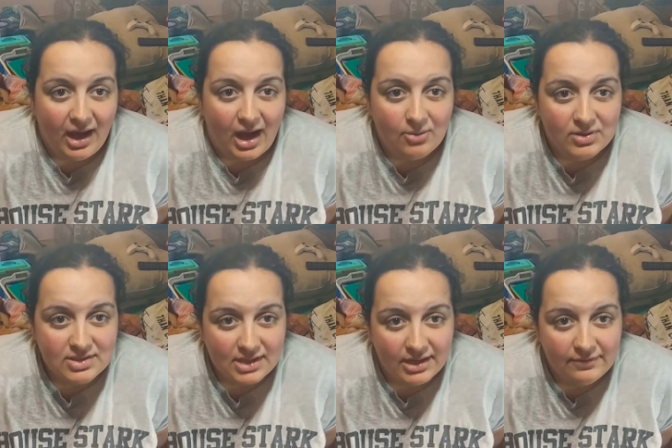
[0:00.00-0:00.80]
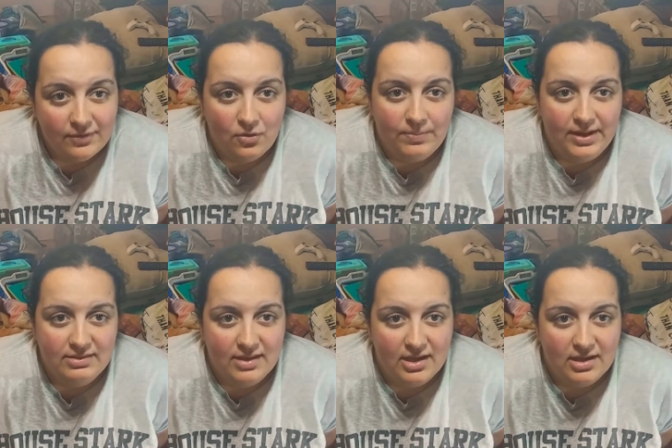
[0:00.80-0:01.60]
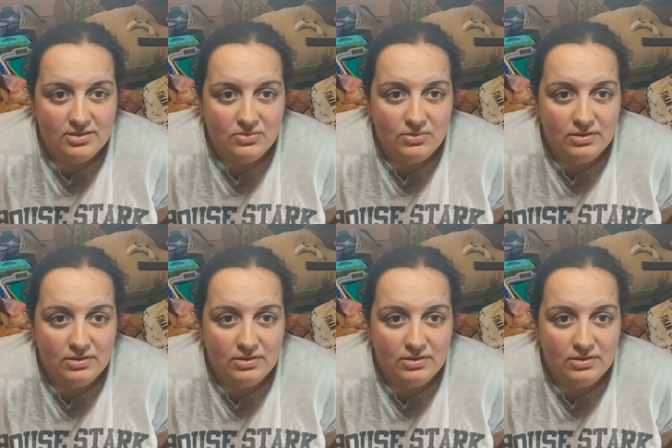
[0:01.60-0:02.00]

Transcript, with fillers: I was kind of hoping that